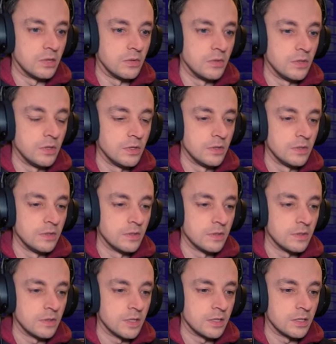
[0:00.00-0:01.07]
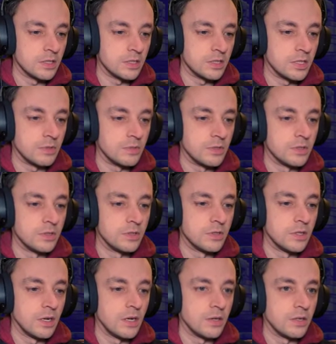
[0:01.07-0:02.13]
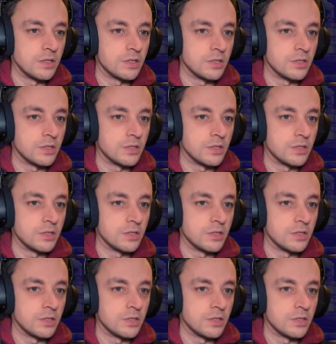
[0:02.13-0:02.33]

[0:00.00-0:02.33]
oh That doesn't seem good. Oh no, it's